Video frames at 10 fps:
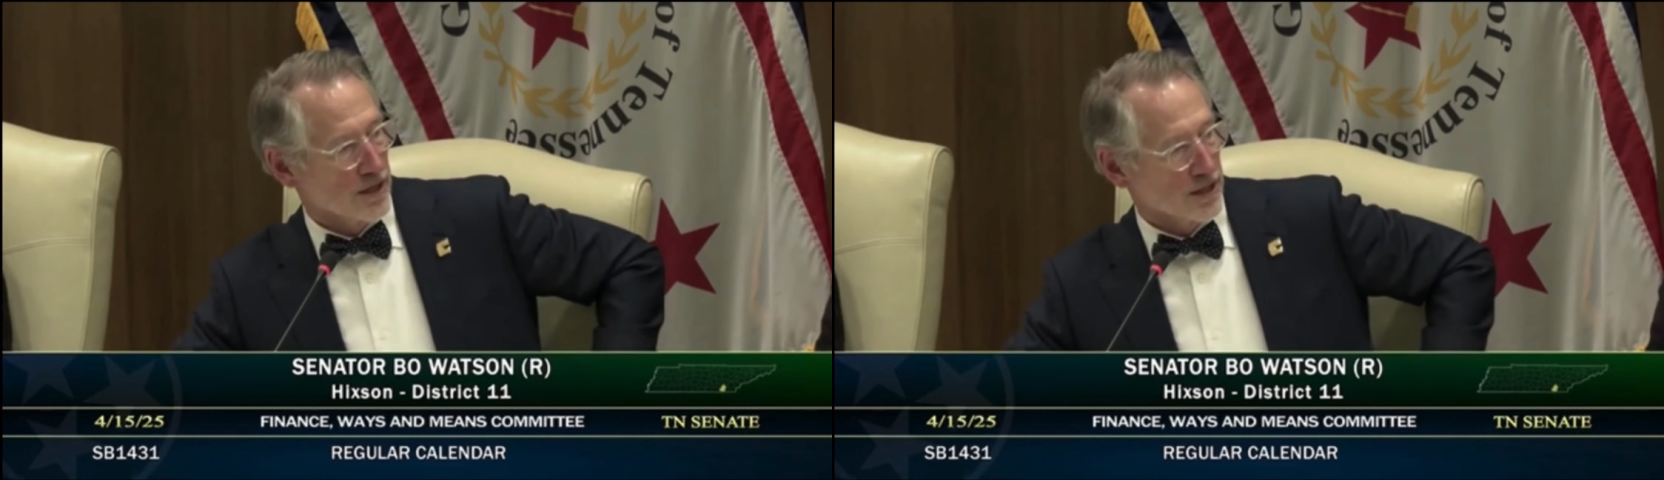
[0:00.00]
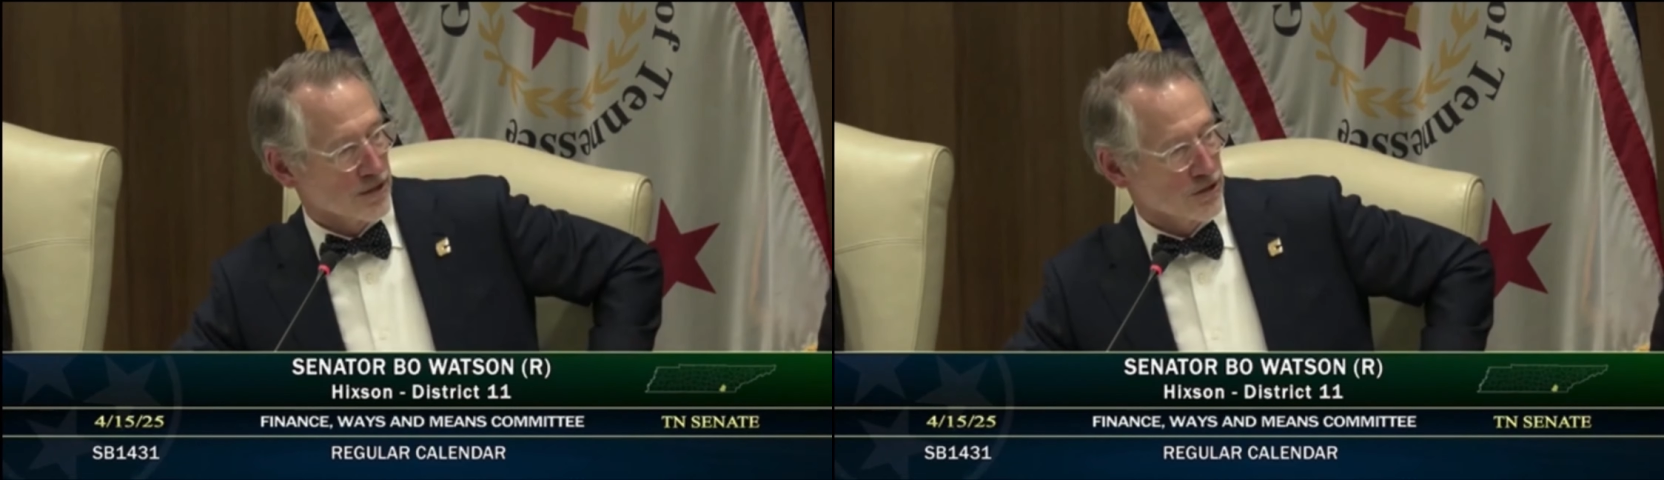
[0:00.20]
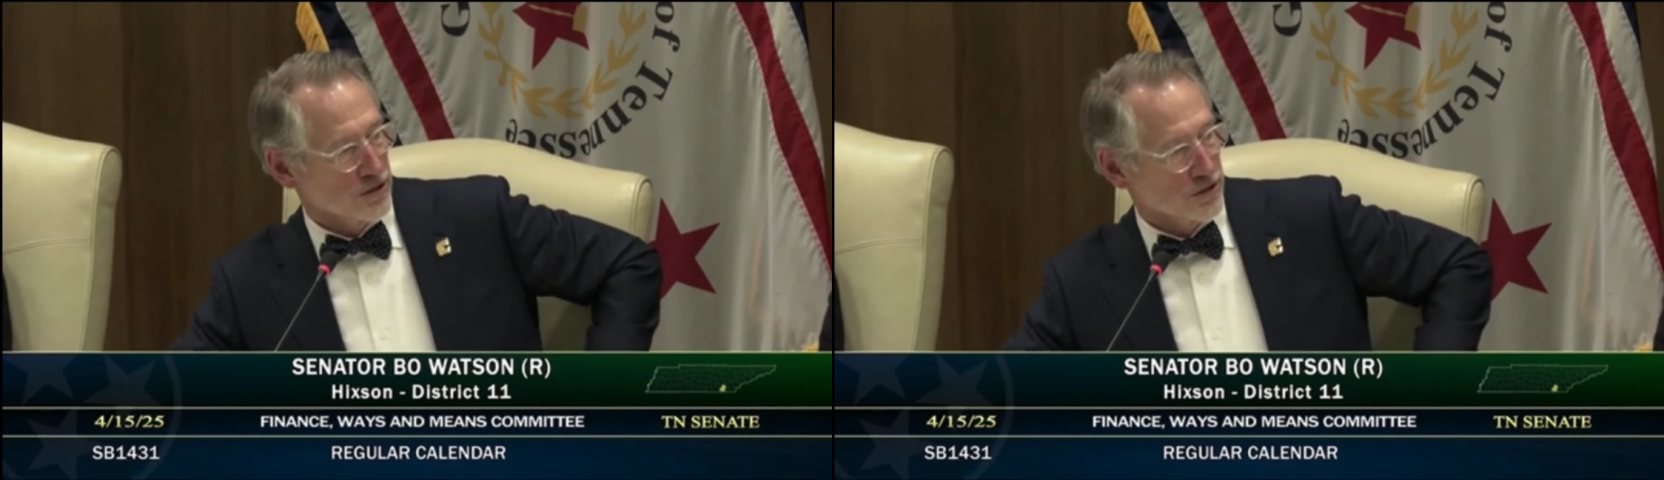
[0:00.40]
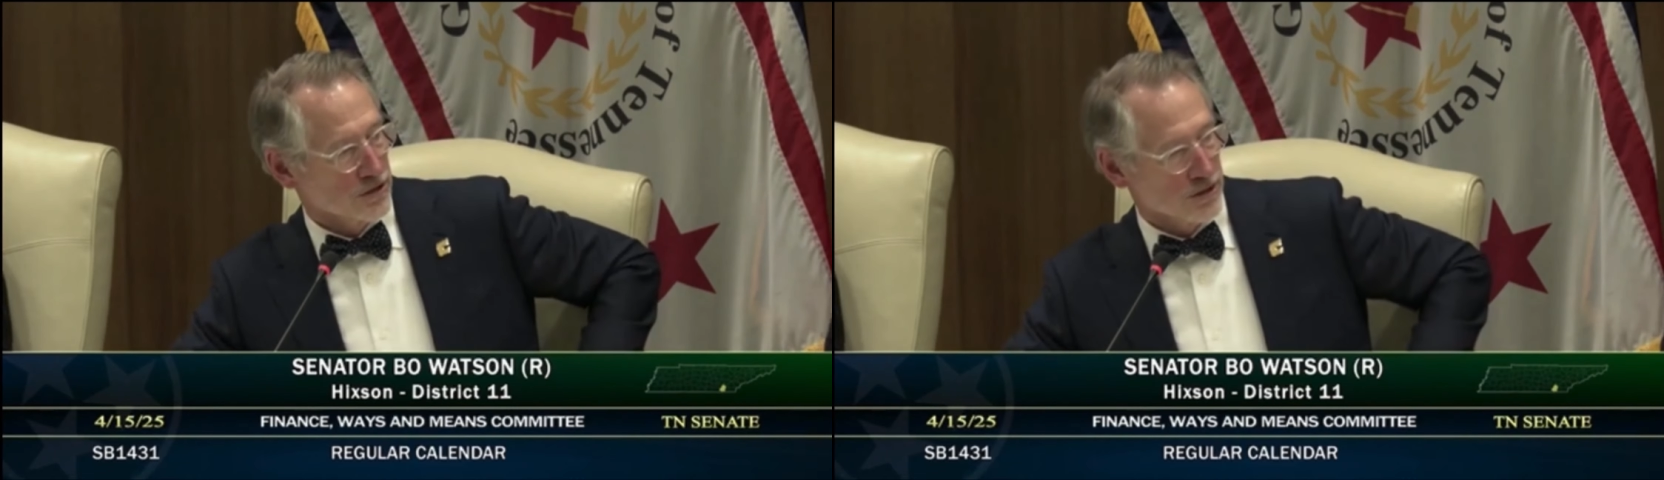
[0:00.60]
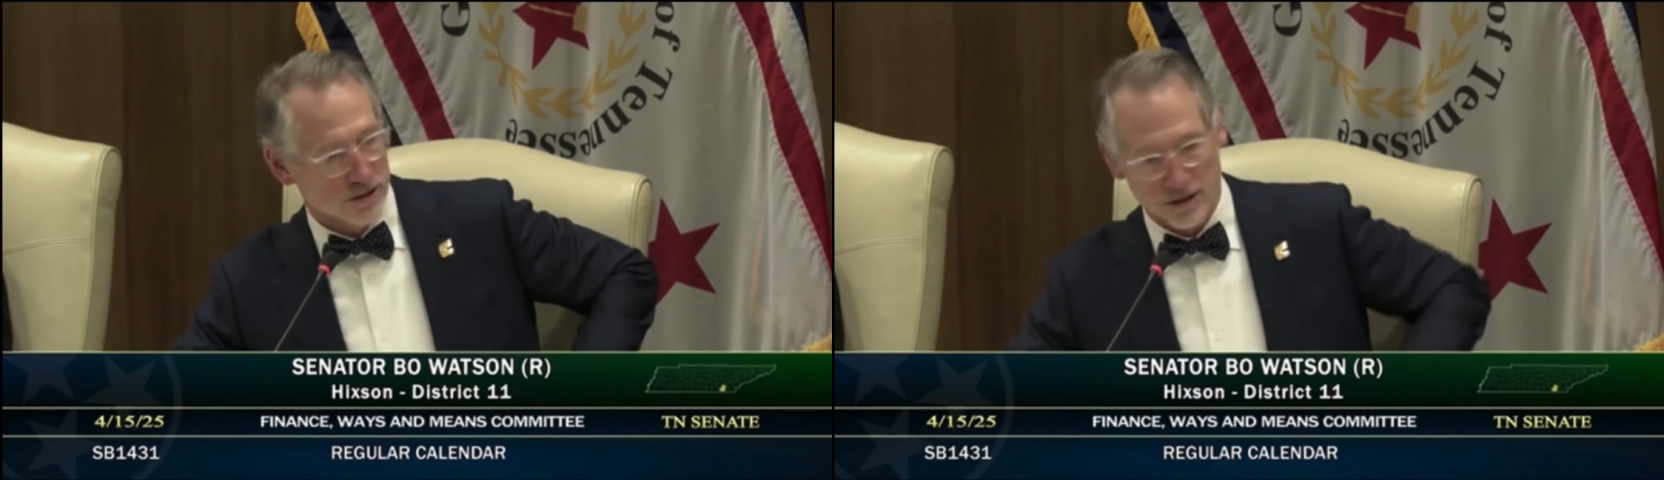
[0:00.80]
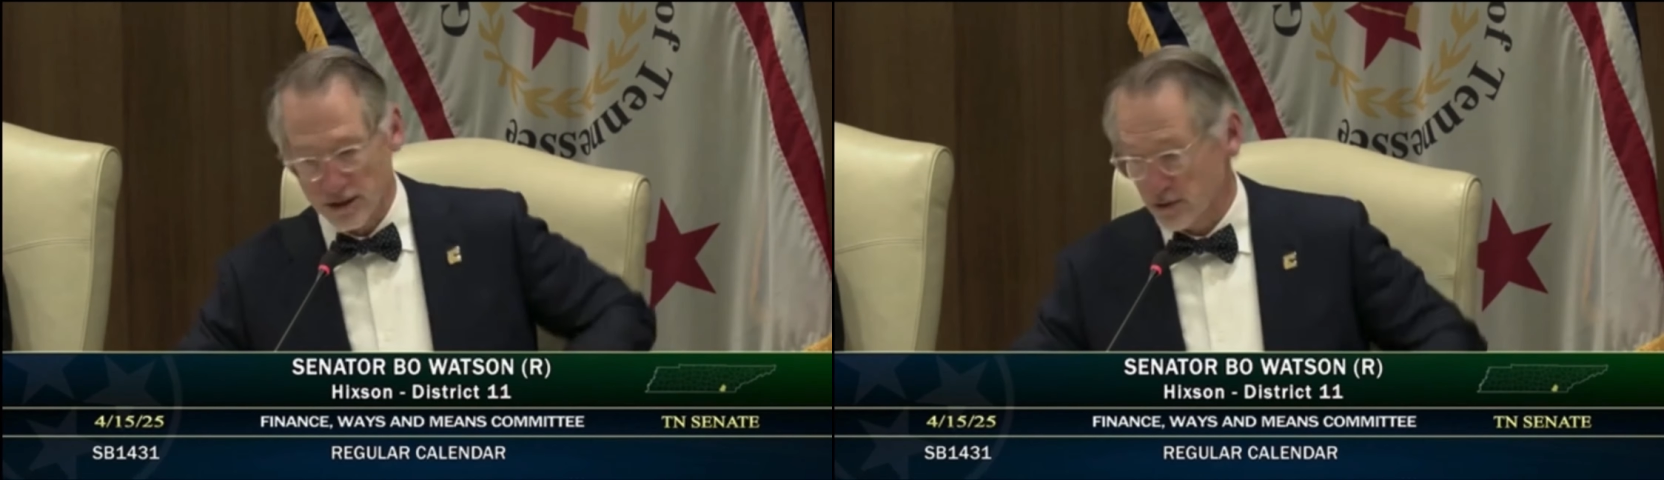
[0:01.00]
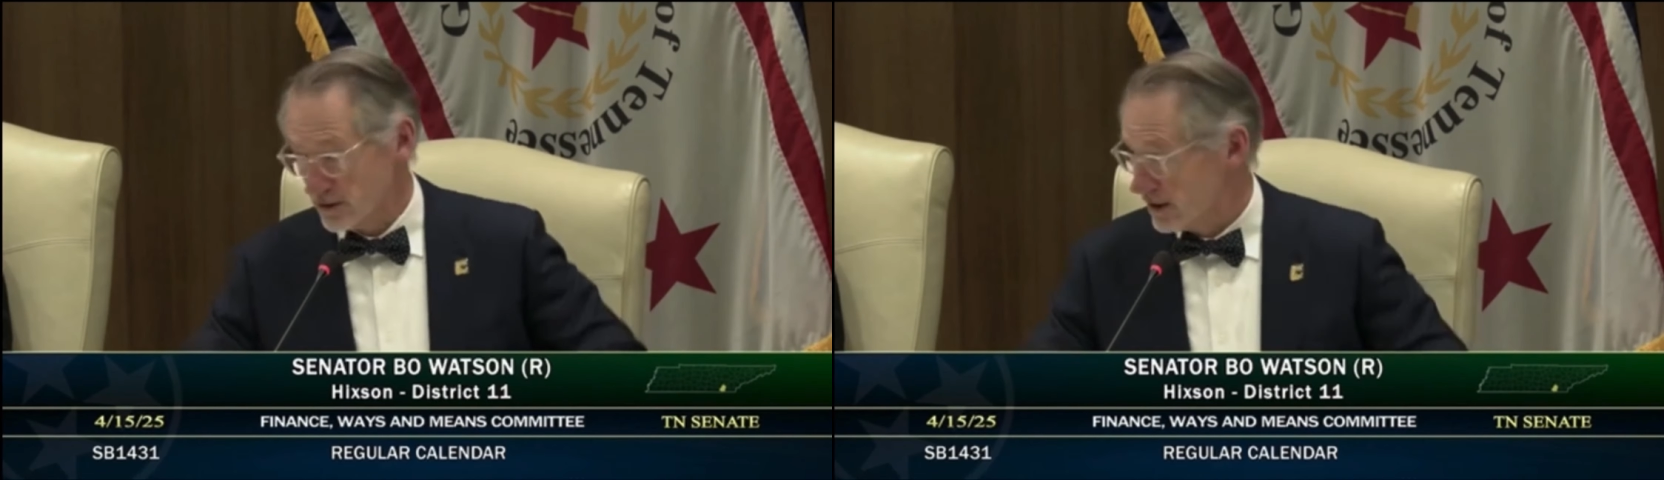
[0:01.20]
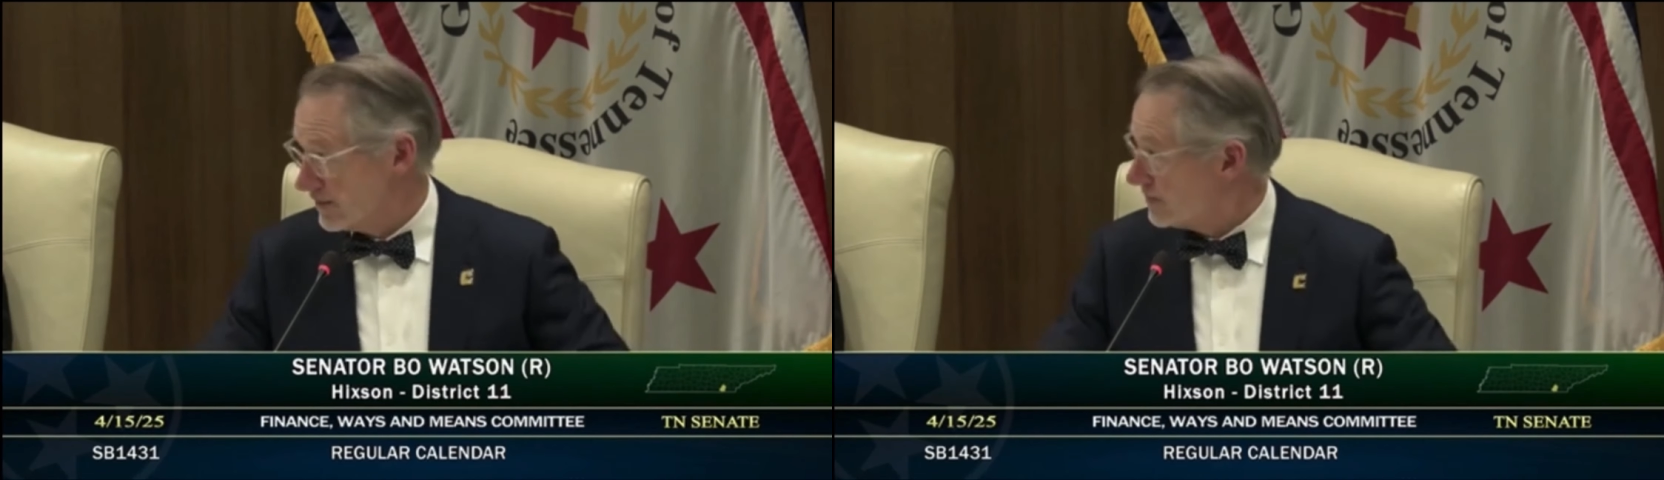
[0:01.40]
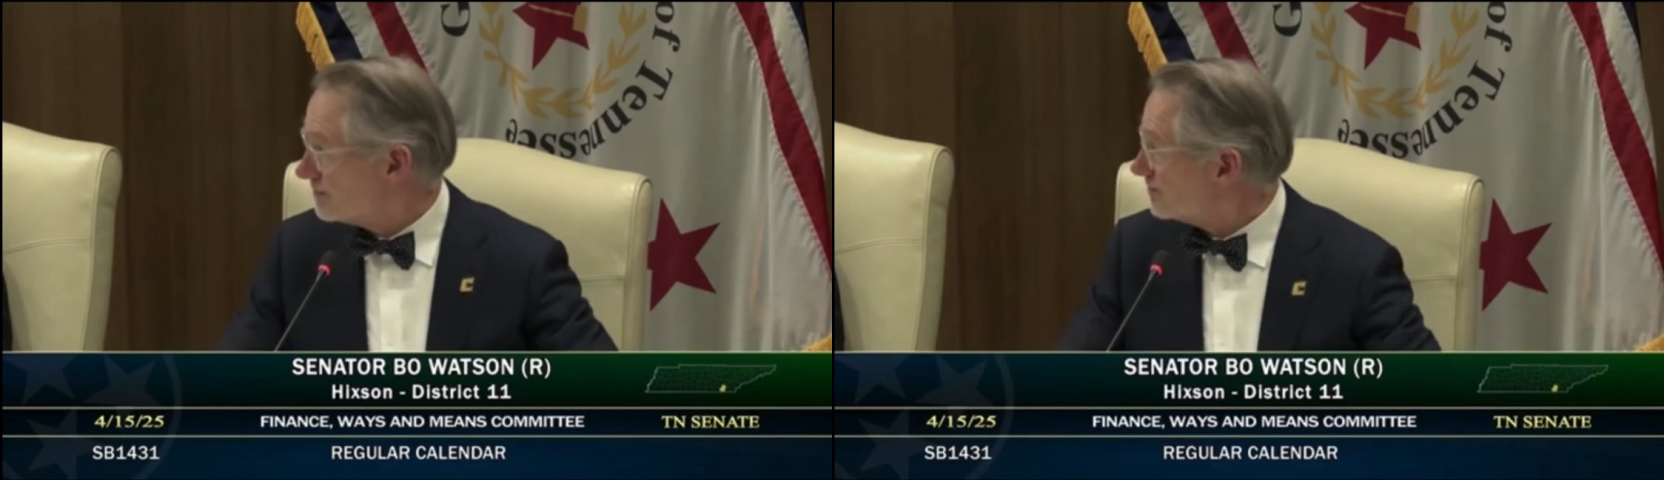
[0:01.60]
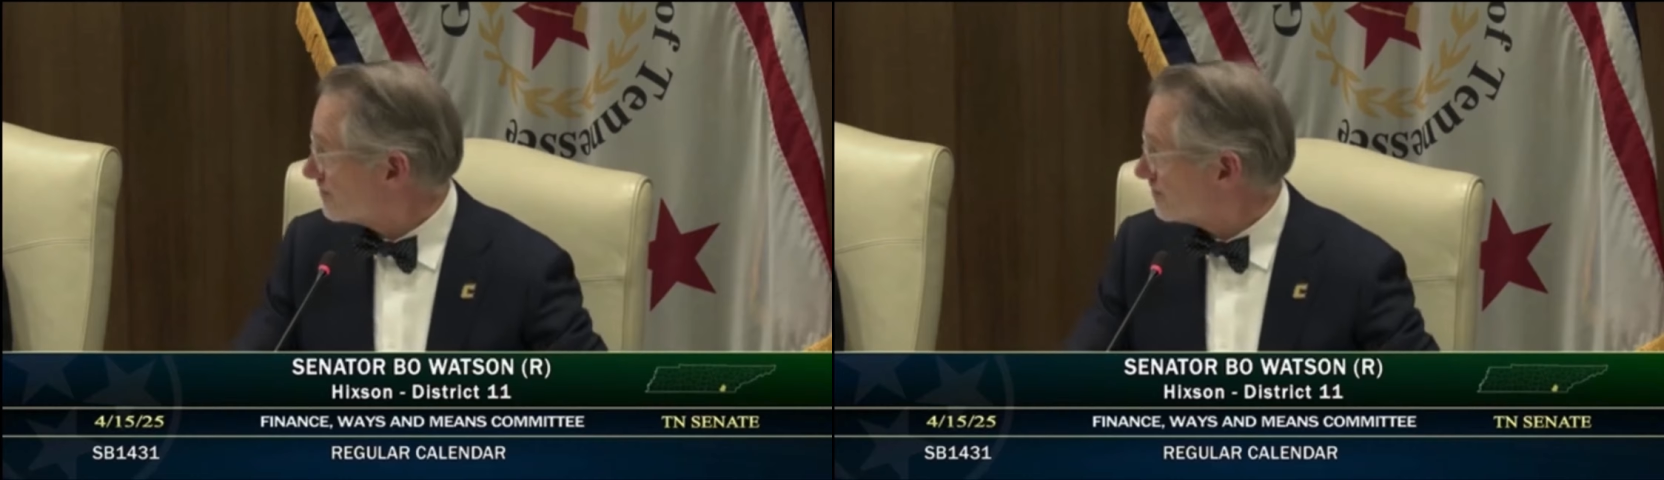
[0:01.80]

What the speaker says: elections at the local level.